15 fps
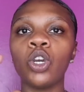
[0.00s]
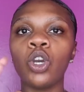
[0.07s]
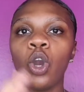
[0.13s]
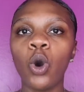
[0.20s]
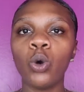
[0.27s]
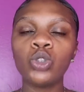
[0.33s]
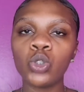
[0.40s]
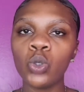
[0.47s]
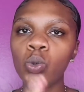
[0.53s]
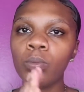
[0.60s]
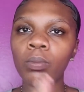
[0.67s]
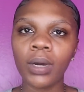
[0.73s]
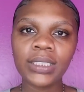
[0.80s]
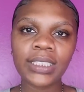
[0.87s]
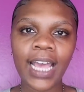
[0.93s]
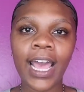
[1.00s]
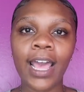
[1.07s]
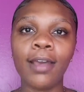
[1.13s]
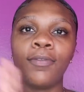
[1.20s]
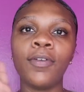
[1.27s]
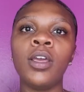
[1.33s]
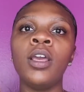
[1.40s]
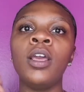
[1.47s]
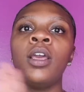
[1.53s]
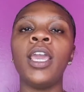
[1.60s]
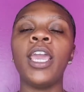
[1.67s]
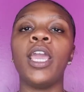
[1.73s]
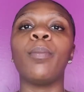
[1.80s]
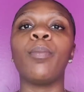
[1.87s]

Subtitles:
go-to must-have hair